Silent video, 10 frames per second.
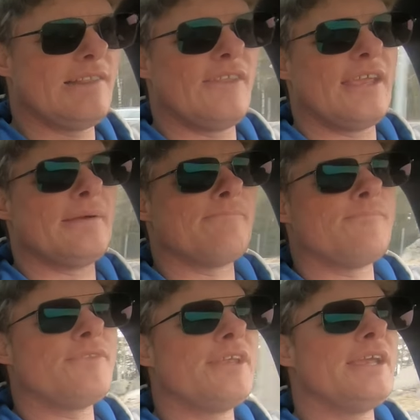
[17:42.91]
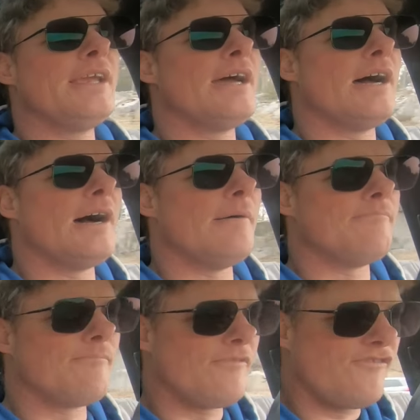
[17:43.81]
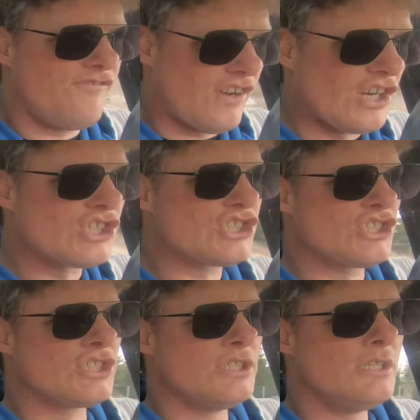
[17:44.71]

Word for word: the the uh, function